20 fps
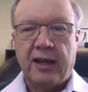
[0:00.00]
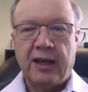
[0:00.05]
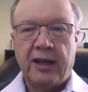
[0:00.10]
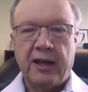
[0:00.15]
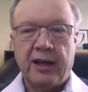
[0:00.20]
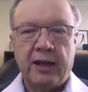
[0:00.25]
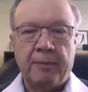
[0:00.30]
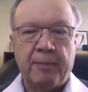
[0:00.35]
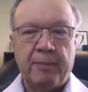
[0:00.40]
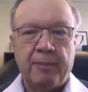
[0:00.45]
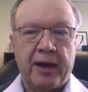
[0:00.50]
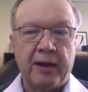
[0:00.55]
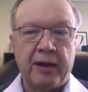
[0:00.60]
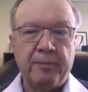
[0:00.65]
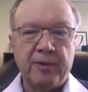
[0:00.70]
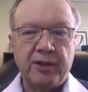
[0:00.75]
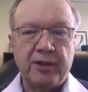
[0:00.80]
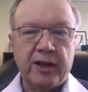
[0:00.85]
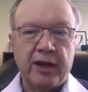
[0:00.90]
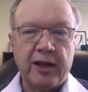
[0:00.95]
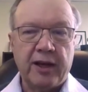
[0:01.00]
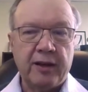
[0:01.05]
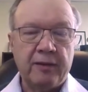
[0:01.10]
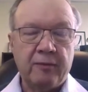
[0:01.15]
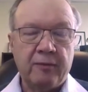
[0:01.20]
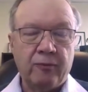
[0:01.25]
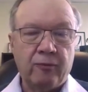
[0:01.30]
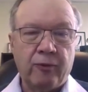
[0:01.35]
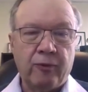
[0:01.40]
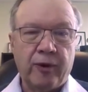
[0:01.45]
in a
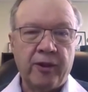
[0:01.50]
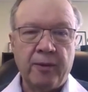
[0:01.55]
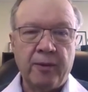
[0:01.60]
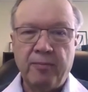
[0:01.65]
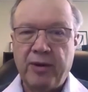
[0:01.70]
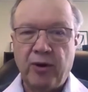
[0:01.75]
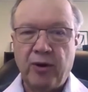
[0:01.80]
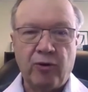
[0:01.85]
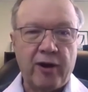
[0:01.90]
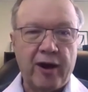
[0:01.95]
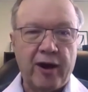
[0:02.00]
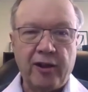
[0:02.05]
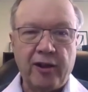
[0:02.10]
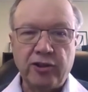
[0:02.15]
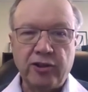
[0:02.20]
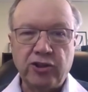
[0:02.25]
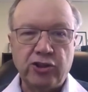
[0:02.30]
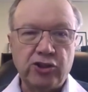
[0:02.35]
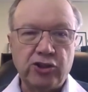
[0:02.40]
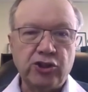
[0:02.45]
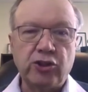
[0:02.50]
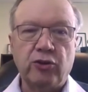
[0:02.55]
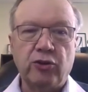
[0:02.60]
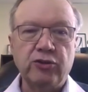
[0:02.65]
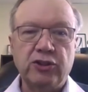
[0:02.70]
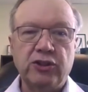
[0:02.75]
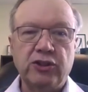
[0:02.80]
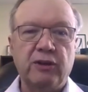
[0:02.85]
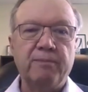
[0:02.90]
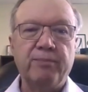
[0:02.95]
pegmatite, where the mineralogy is
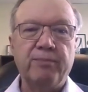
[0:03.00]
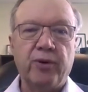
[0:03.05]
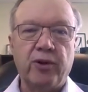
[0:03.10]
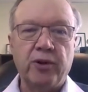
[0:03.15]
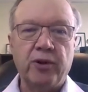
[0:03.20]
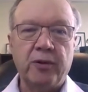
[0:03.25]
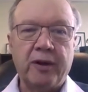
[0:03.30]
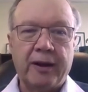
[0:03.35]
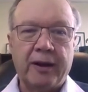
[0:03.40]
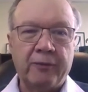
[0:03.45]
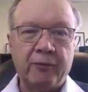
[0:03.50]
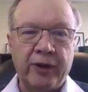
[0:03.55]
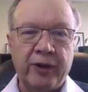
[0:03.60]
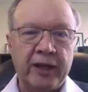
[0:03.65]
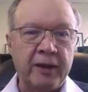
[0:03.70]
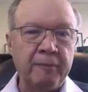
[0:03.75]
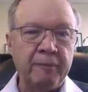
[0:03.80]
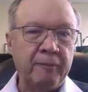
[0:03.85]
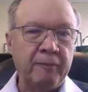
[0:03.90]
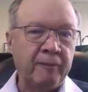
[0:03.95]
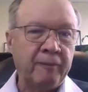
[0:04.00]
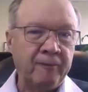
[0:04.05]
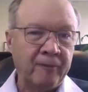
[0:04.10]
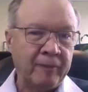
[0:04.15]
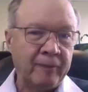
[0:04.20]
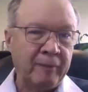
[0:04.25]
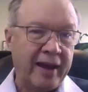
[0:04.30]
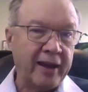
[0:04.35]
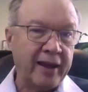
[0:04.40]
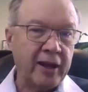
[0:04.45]
so simple we can
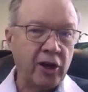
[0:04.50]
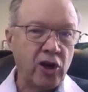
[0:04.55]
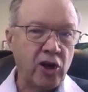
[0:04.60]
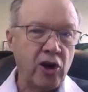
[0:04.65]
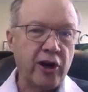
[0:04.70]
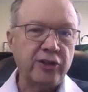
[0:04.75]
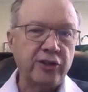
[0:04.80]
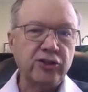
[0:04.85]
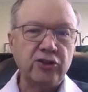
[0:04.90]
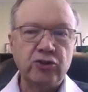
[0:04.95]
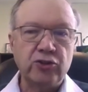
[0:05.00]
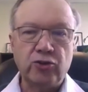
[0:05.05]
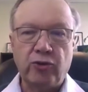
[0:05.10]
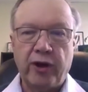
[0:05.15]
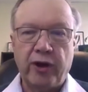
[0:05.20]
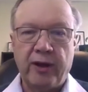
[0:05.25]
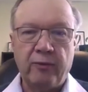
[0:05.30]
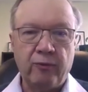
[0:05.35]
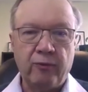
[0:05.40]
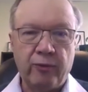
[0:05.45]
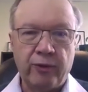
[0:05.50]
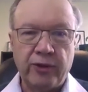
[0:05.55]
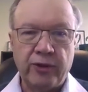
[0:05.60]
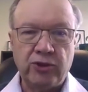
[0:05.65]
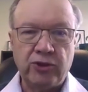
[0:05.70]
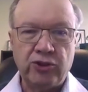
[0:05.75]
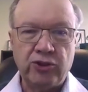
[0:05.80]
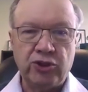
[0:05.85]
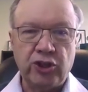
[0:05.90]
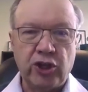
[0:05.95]
make a concentrate
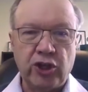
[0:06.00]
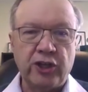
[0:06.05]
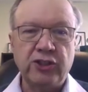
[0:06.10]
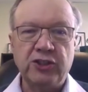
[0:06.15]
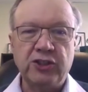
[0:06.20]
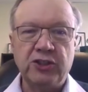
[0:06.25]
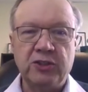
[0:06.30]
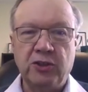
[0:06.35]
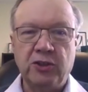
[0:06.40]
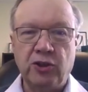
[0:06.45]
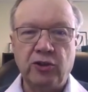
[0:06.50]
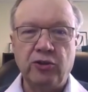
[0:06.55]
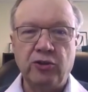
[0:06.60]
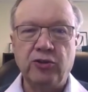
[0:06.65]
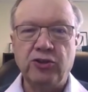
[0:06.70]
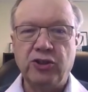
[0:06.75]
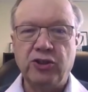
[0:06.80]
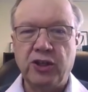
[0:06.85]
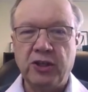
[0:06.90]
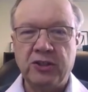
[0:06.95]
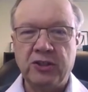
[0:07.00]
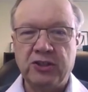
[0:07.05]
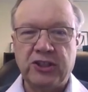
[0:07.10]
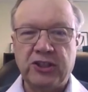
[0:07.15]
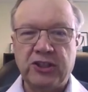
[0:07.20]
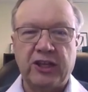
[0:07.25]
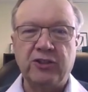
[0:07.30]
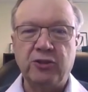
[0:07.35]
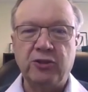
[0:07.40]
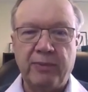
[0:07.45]
with just using
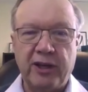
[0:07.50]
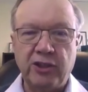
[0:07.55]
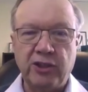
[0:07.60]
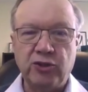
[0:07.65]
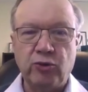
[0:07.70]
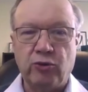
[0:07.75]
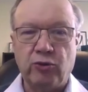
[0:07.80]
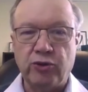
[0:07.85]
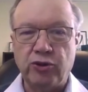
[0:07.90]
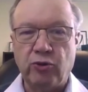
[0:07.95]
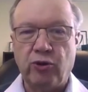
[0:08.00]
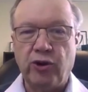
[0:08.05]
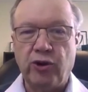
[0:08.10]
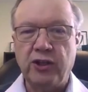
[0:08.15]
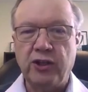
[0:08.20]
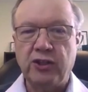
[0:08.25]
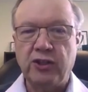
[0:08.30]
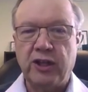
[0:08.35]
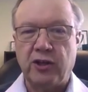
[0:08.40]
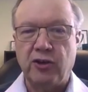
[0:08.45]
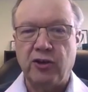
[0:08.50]
sensor-based ore sorting